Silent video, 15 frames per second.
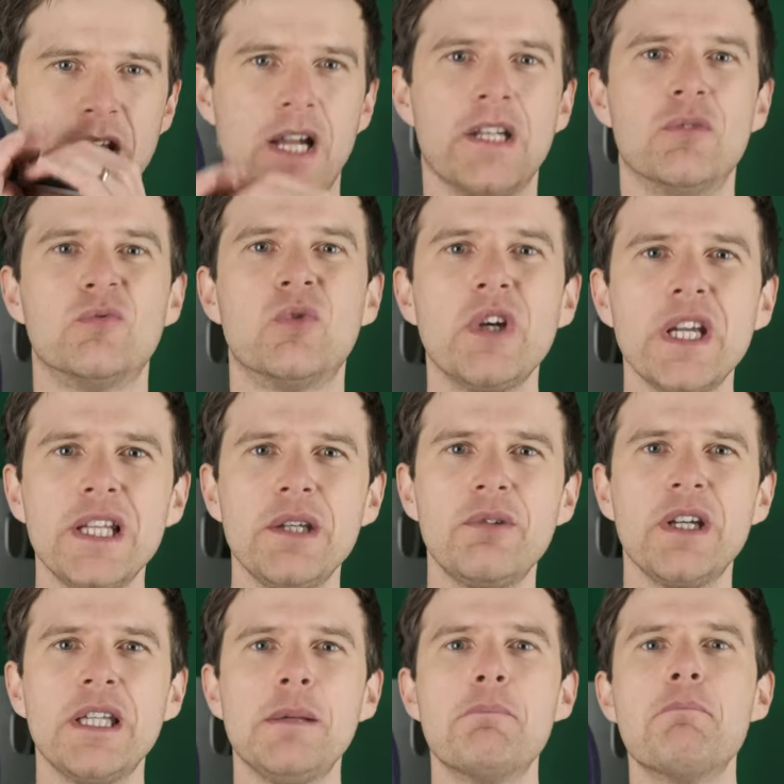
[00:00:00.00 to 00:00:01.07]
And it really,
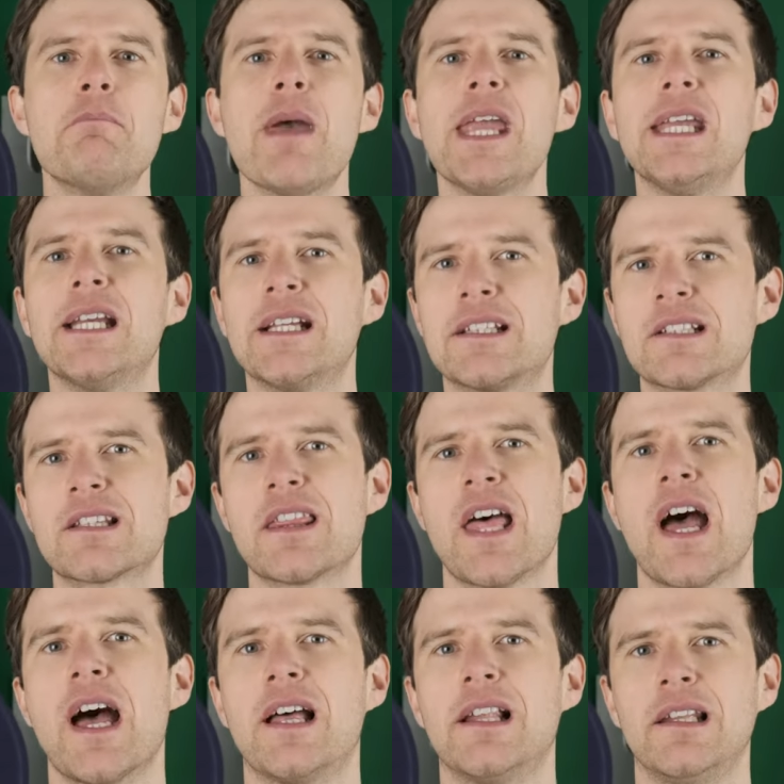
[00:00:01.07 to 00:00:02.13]
really makes
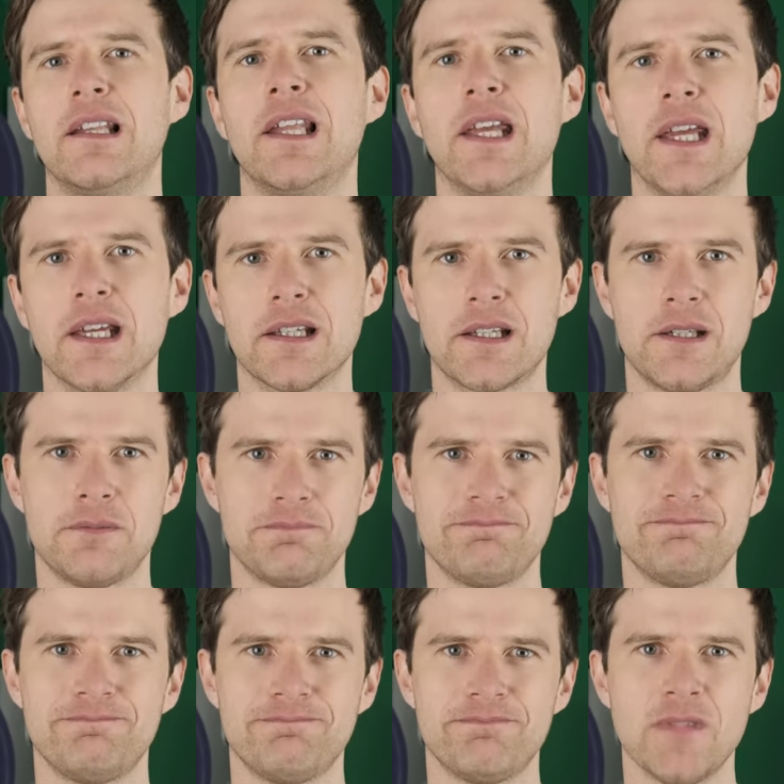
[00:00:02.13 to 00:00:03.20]
that lick.
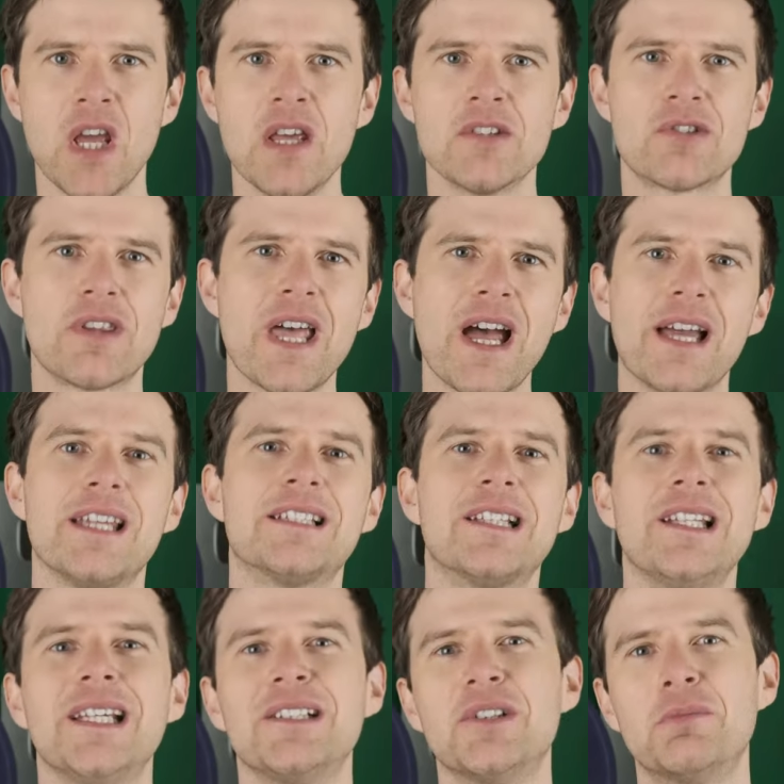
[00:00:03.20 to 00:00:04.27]
So that is
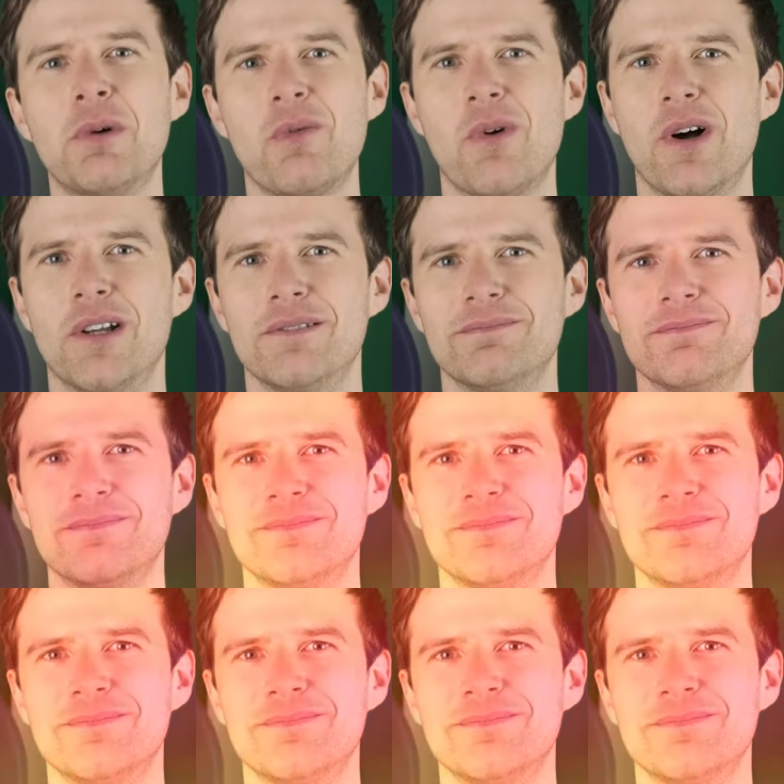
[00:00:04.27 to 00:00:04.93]
lick number one.